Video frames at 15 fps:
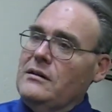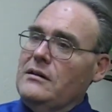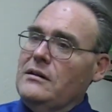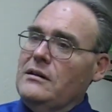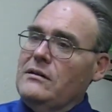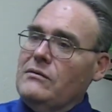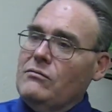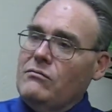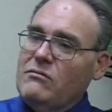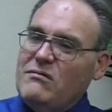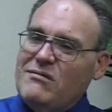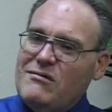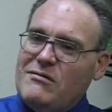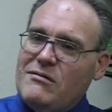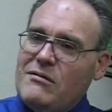and it's
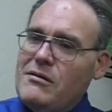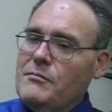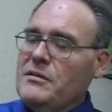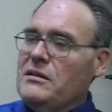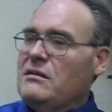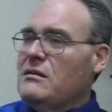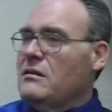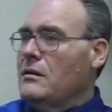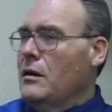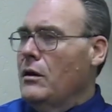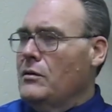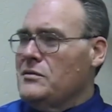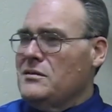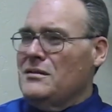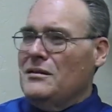warm and
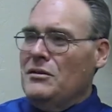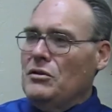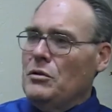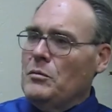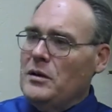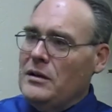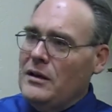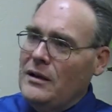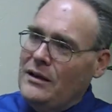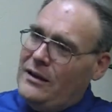close and humid,